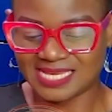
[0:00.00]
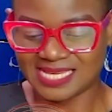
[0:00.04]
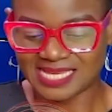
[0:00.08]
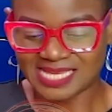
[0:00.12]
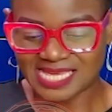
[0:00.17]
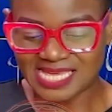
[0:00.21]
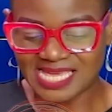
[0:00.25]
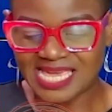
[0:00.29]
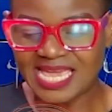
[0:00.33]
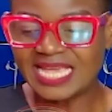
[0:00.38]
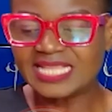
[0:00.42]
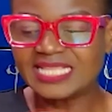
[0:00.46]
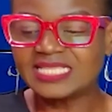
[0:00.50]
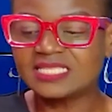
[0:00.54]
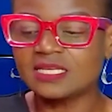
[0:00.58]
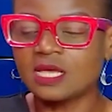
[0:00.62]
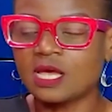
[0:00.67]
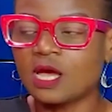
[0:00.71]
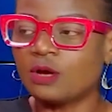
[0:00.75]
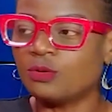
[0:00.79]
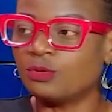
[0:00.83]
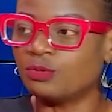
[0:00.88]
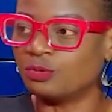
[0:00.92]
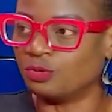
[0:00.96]
Eat
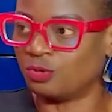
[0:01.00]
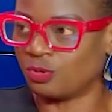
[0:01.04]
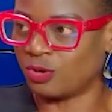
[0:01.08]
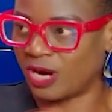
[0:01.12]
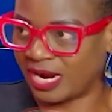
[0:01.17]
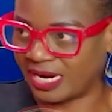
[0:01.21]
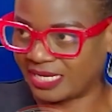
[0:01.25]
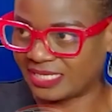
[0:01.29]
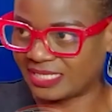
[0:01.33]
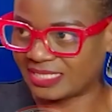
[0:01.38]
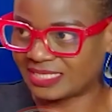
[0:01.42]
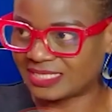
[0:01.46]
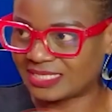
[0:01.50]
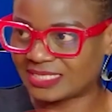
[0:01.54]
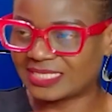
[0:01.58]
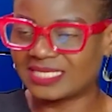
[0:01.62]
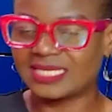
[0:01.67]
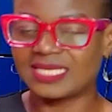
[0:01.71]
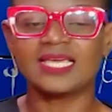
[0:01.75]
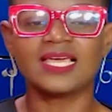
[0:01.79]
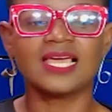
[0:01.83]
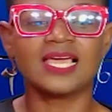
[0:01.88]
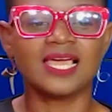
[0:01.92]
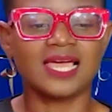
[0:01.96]
right.
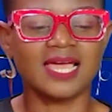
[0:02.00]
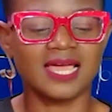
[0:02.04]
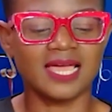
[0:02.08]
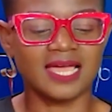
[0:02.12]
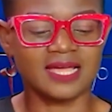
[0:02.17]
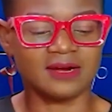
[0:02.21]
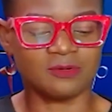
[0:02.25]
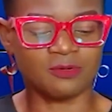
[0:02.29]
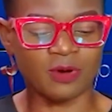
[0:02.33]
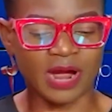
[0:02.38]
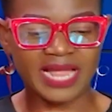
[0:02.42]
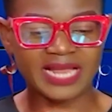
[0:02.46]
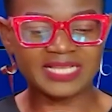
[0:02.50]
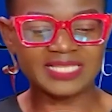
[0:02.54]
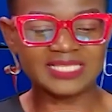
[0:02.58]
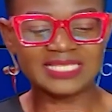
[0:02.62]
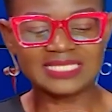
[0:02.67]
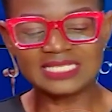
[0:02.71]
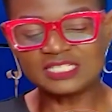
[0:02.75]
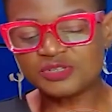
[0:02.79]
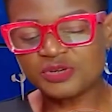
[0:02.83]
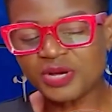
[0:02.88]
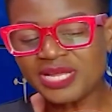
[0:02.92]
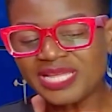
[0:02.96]
Right.
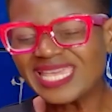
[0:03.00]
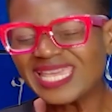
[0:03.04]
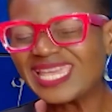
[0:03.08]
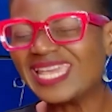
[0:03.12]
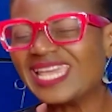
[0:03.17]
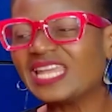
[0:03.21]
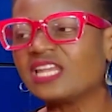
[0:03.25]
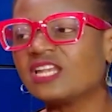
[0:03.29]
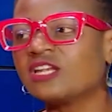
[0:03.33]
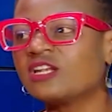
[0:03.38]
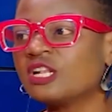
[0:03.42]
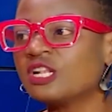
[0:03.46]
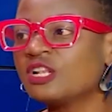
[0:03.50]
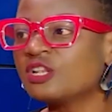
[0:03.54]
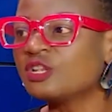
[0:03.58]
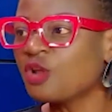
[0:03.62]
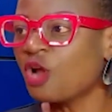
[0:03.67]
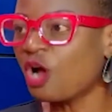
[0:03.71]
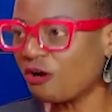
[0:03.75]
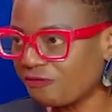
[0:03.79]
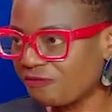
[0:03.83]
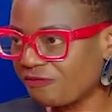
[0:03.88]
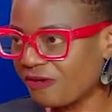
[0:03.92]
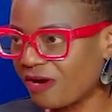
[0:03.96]
Drink
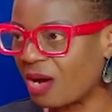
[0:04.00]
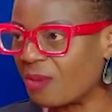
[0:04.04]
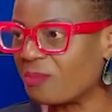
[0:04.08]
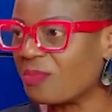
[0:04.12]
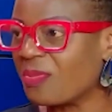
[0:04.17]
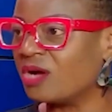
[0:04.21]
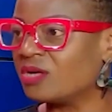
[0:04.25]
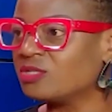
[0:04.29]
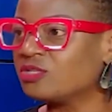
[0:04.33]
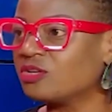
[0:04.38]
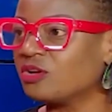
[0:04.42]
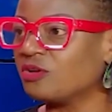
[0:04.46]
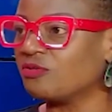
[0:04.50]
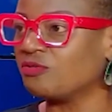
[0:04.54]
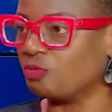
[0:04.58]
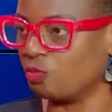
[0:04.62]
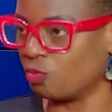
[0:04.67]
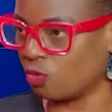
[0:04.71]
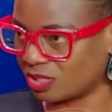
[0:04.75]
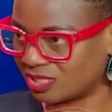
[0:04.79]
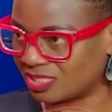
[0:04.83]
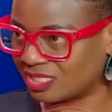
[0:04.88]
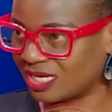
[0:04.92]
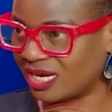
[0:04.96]
enough amount of
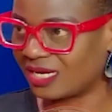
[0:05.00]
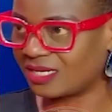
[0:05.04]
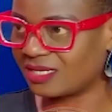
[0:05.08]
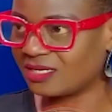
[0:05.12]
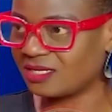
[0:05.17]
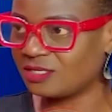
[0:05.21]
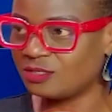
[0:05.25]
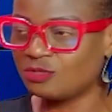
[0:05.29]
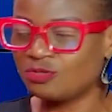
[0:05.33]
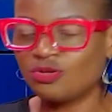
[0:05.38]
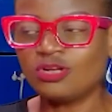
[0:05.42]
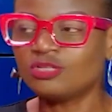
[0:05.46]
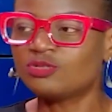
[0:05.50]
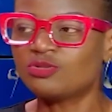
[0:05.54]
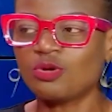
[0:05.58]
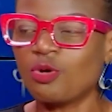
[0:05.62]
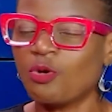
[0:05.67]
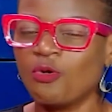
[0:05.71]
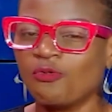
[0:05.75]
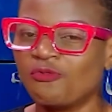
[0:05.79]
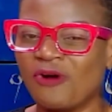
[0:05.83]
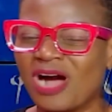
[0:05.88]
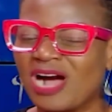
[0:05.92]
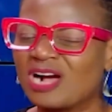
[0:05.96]
water. Don't
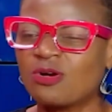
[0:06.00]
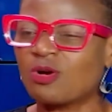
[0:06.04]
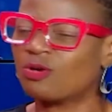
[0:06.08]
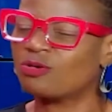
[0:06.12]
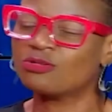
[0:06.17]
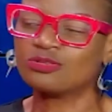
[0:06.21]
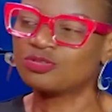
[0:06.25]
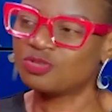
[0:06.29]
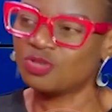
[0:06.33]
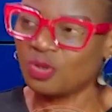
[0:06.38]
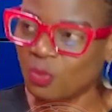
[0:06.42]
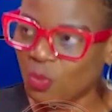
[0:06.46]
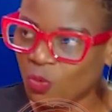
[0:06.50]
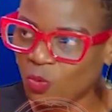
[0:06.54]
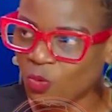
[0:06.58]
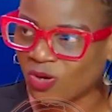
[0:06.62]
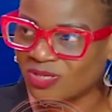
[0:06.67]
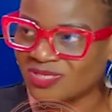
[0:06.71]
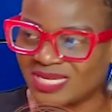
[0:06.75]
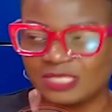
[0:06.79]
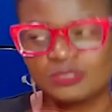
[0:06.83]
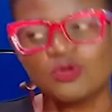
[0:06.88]
overconsume water.